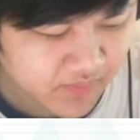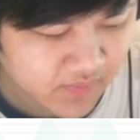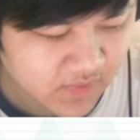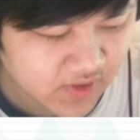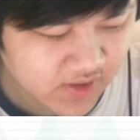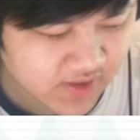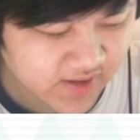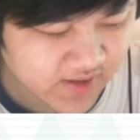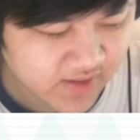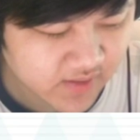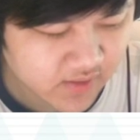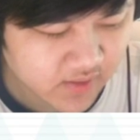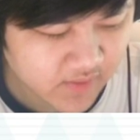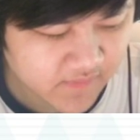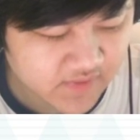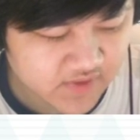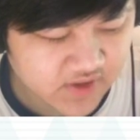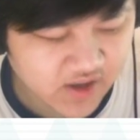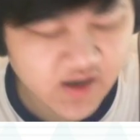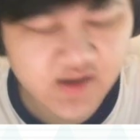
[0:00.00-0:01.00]
you could either go
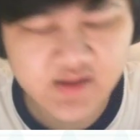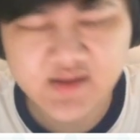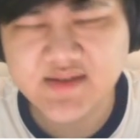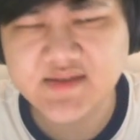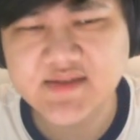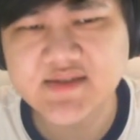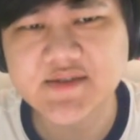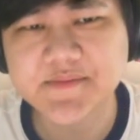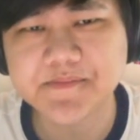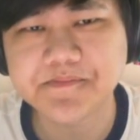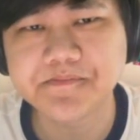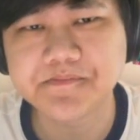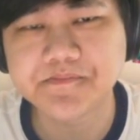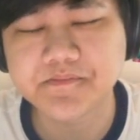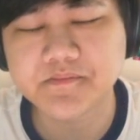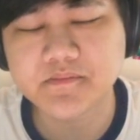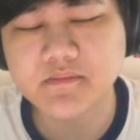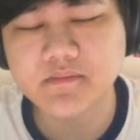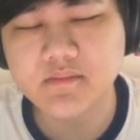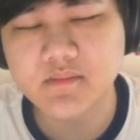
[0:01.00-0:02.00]
for Dauntless
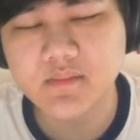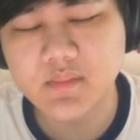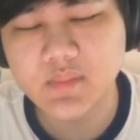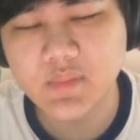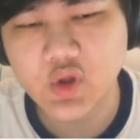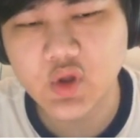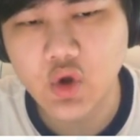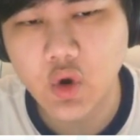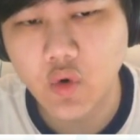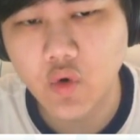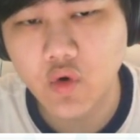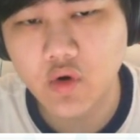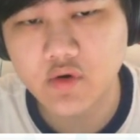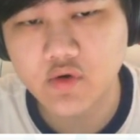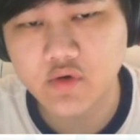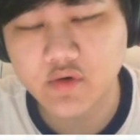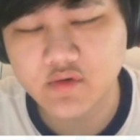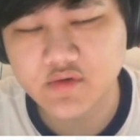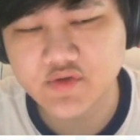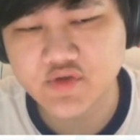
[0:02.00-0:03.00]

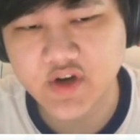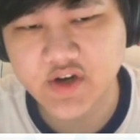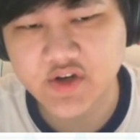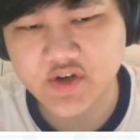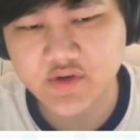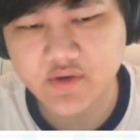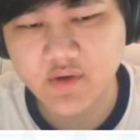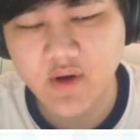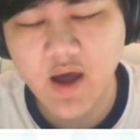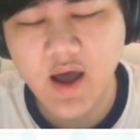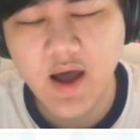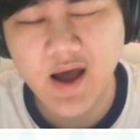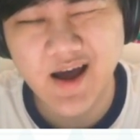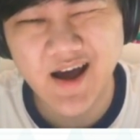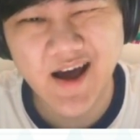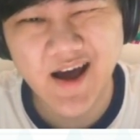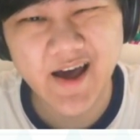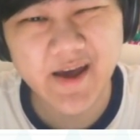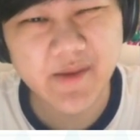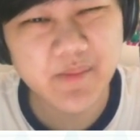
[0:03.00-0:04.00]
or Critical Strike Two.
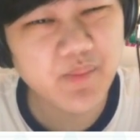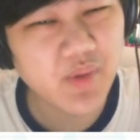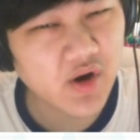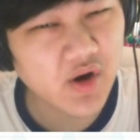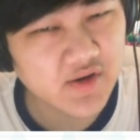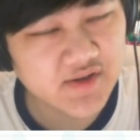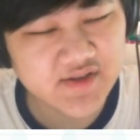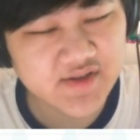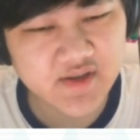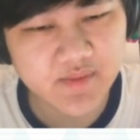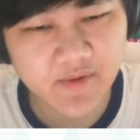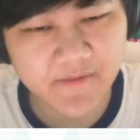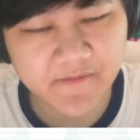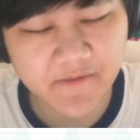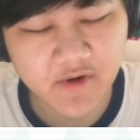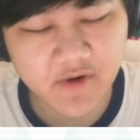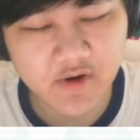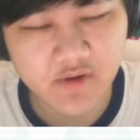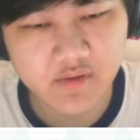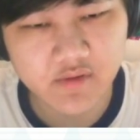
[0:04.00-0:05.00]
I personally
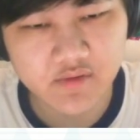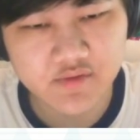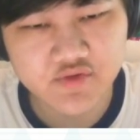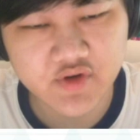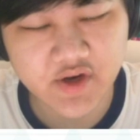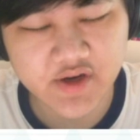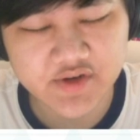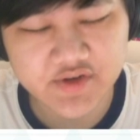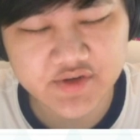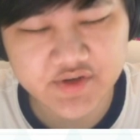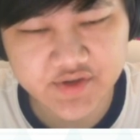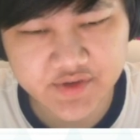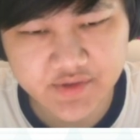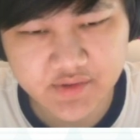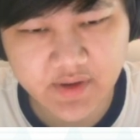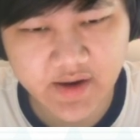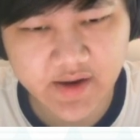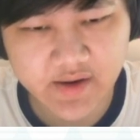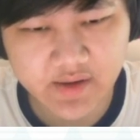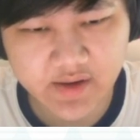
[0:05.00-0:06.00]
prefer Critical Strike
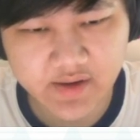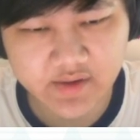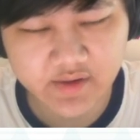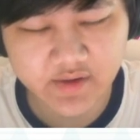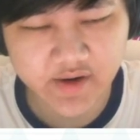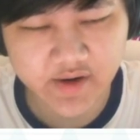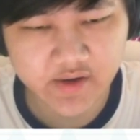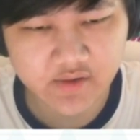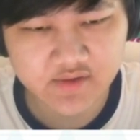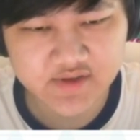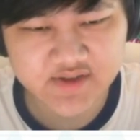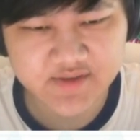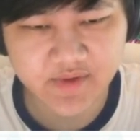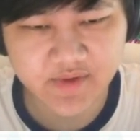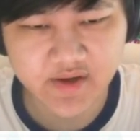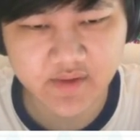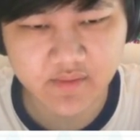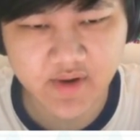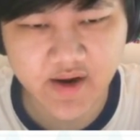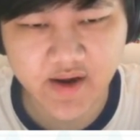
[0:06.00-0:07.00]
Two, and and and I'll
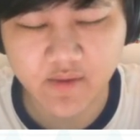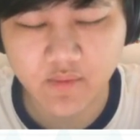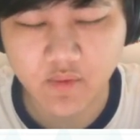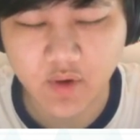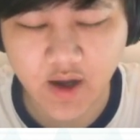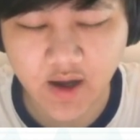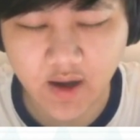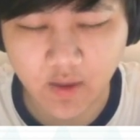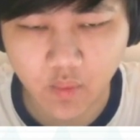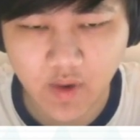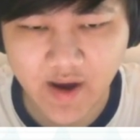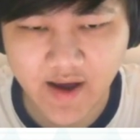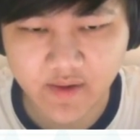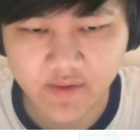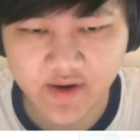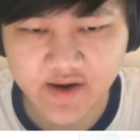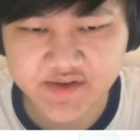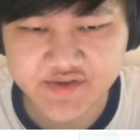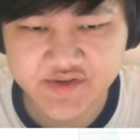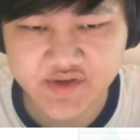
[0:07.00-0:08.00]
explain right uh, why.
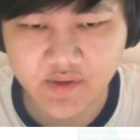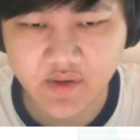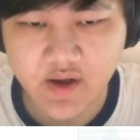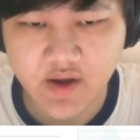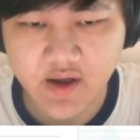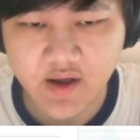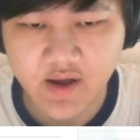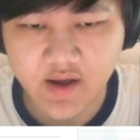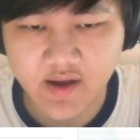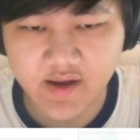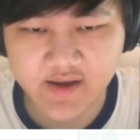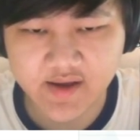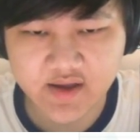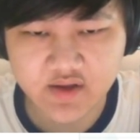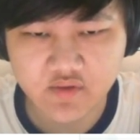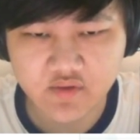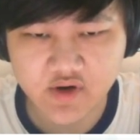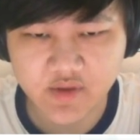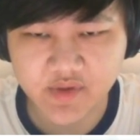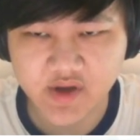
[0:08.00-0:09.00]
Right, so
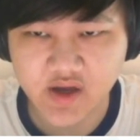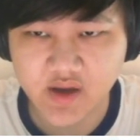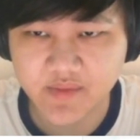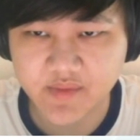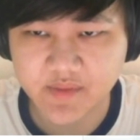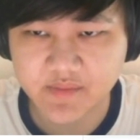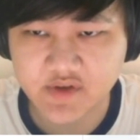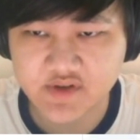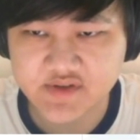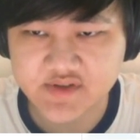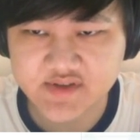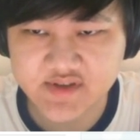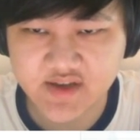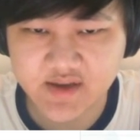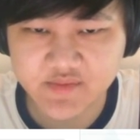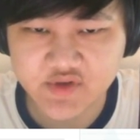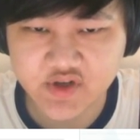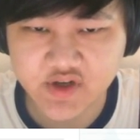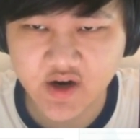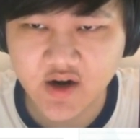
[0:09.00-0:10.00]
again, you want to pick up Hypnosis
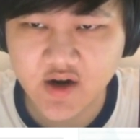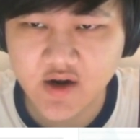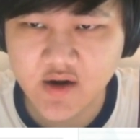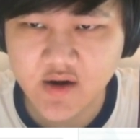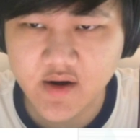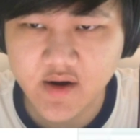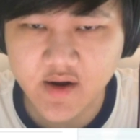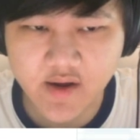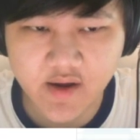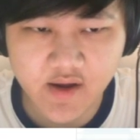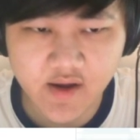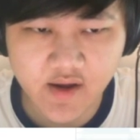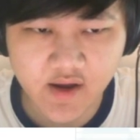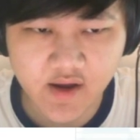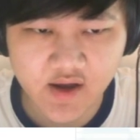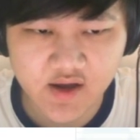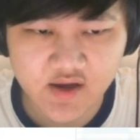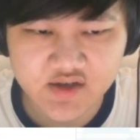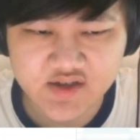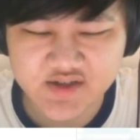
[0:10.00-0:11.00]
M G R,
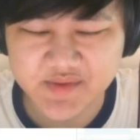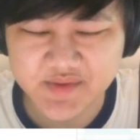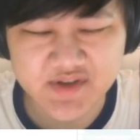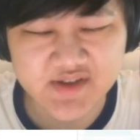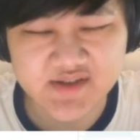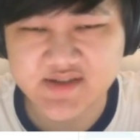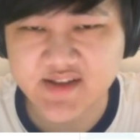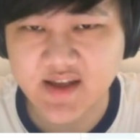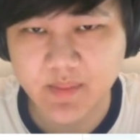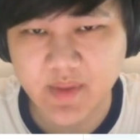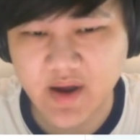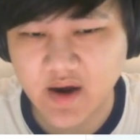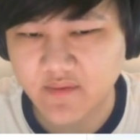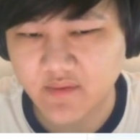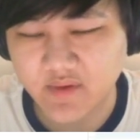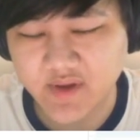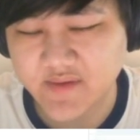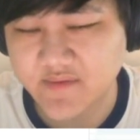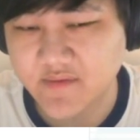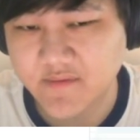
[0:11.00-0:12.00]
uh, just because it's that
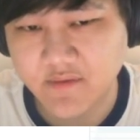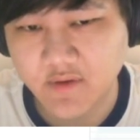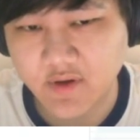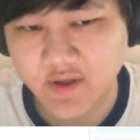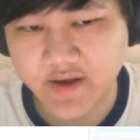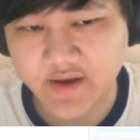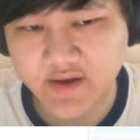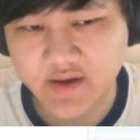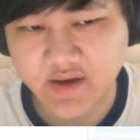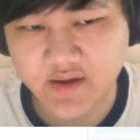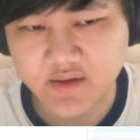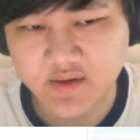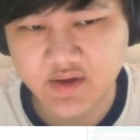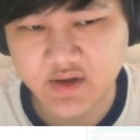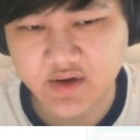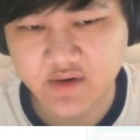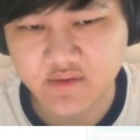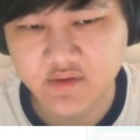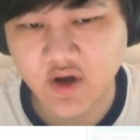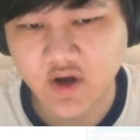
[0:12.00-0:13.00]
powerful, even for like a
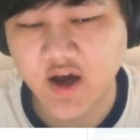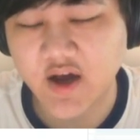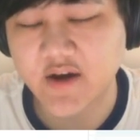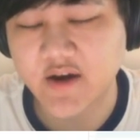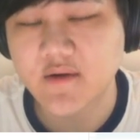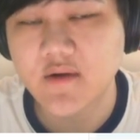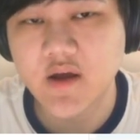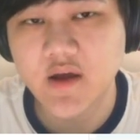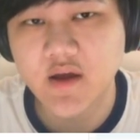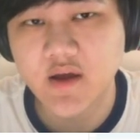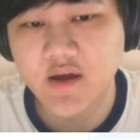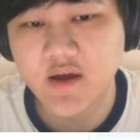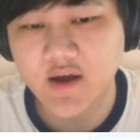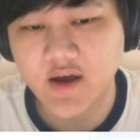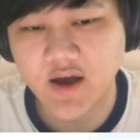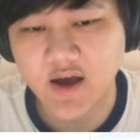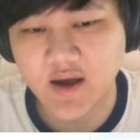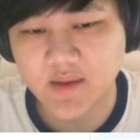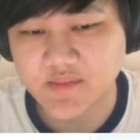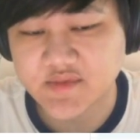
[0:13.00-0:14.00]
you know non
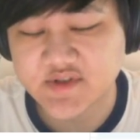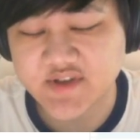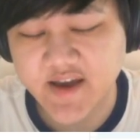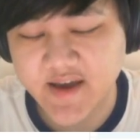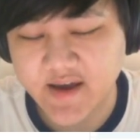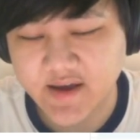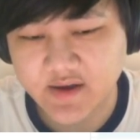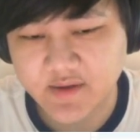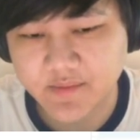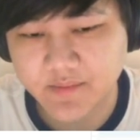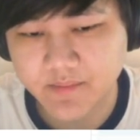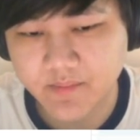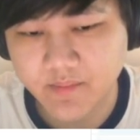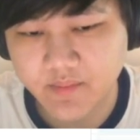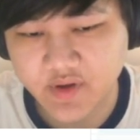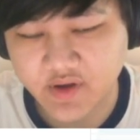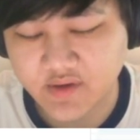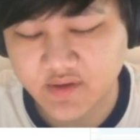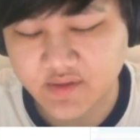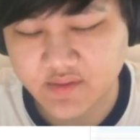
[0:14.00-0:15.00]
uh, tech
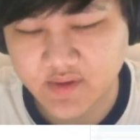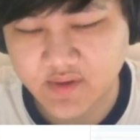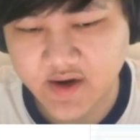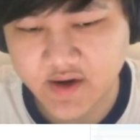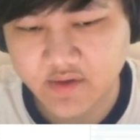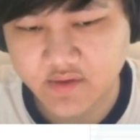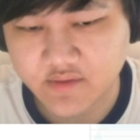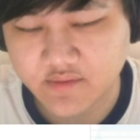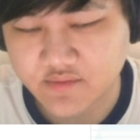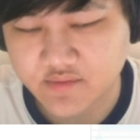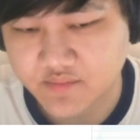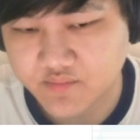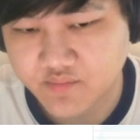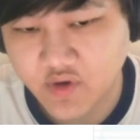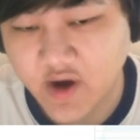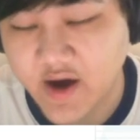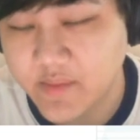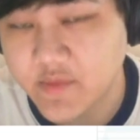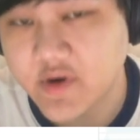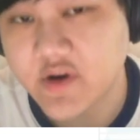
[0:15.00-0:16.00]
build. Right, you're
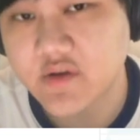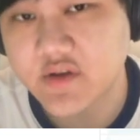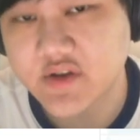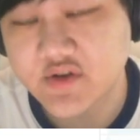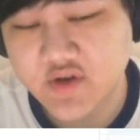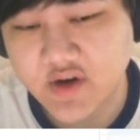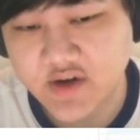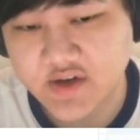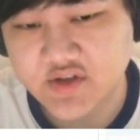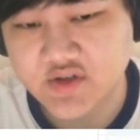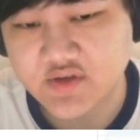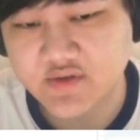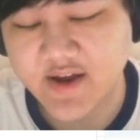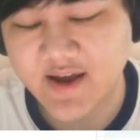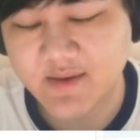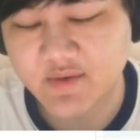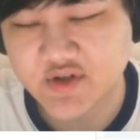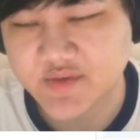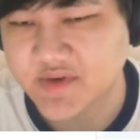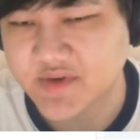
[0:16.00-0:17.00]
primarily trying to do
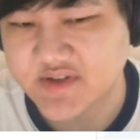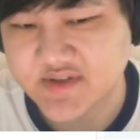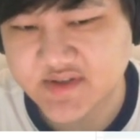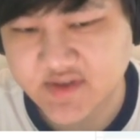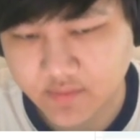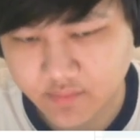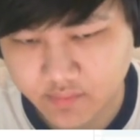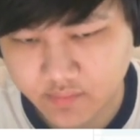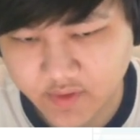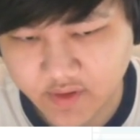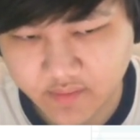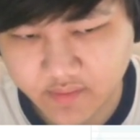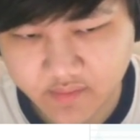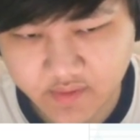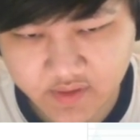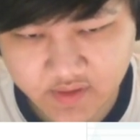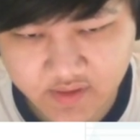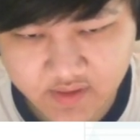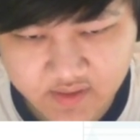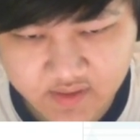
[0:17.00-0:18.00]
damage, but it's still really
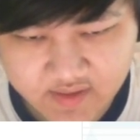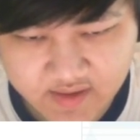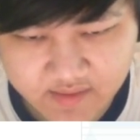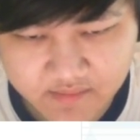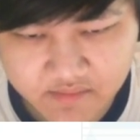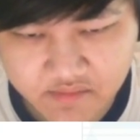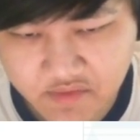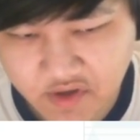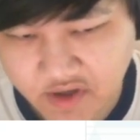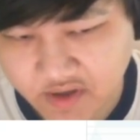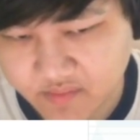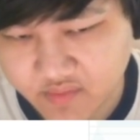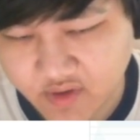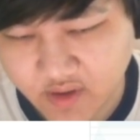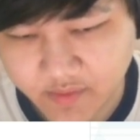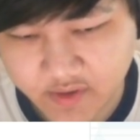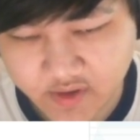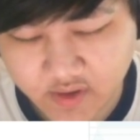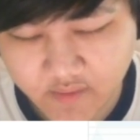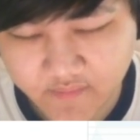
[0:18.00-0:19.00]
really good. That I'd
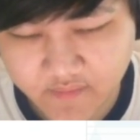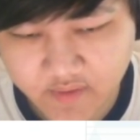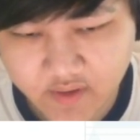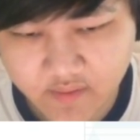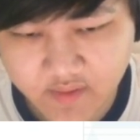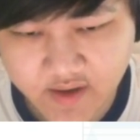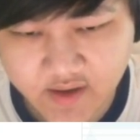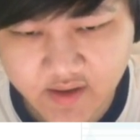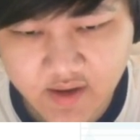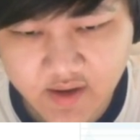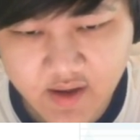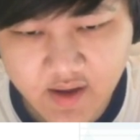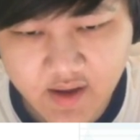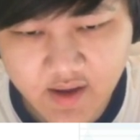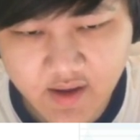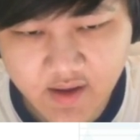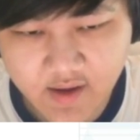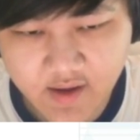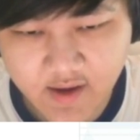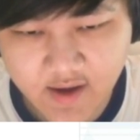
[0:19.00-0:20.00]
probably go for it. Right,
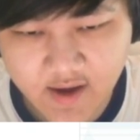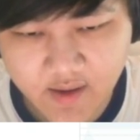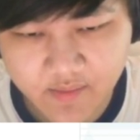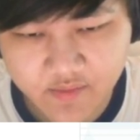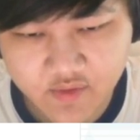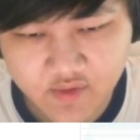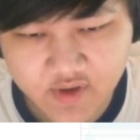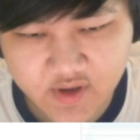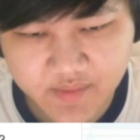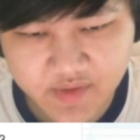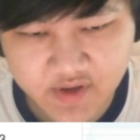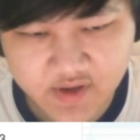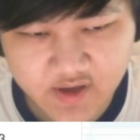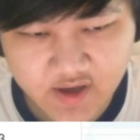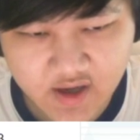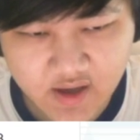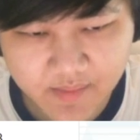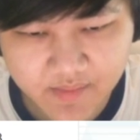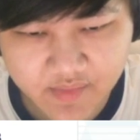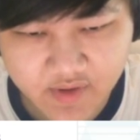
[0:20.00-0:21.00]
um, you want to pick
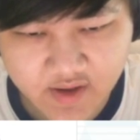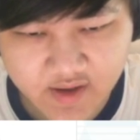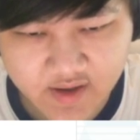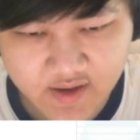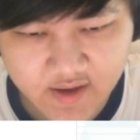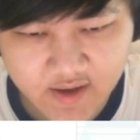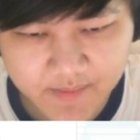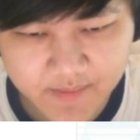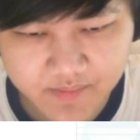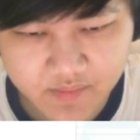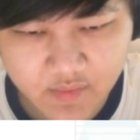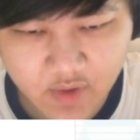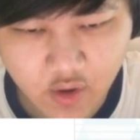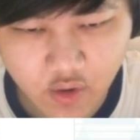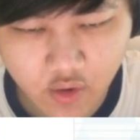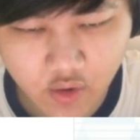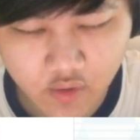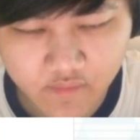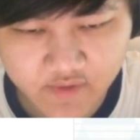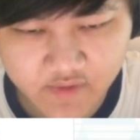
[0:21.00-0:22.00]
up um,
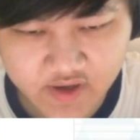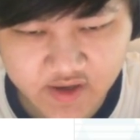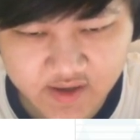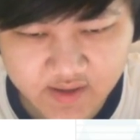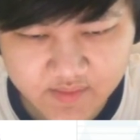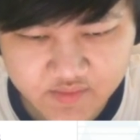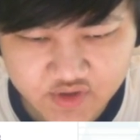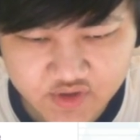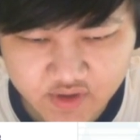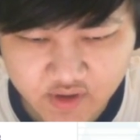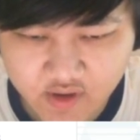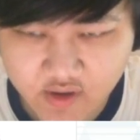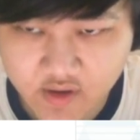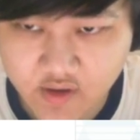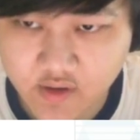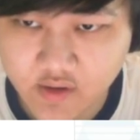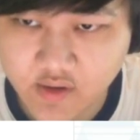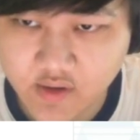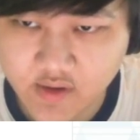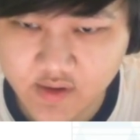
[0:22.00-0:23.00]
Overheat M G
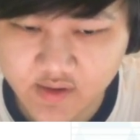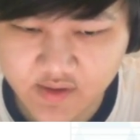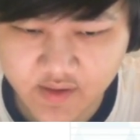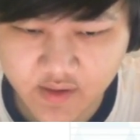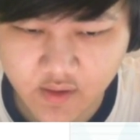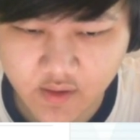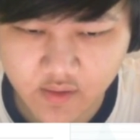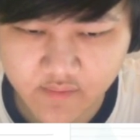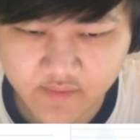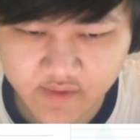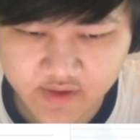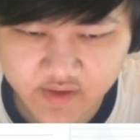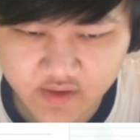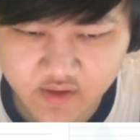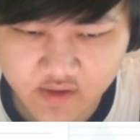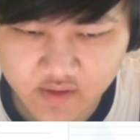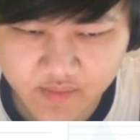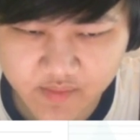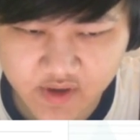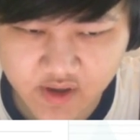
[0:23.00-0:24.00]
R over
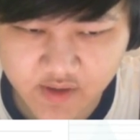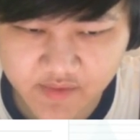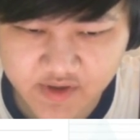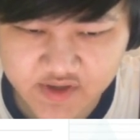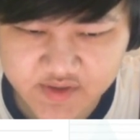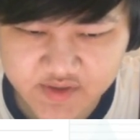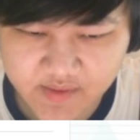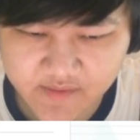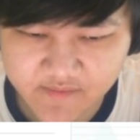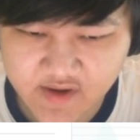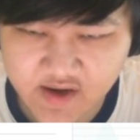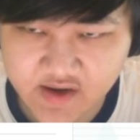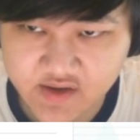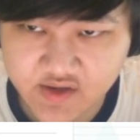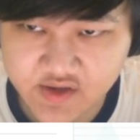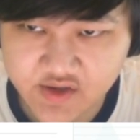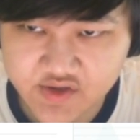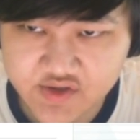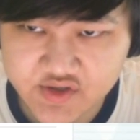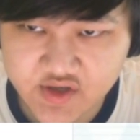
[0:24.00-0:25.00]
here, pick up H P
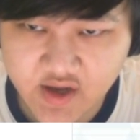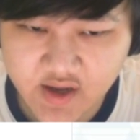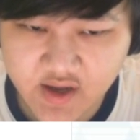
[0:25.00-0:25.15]
Advantage,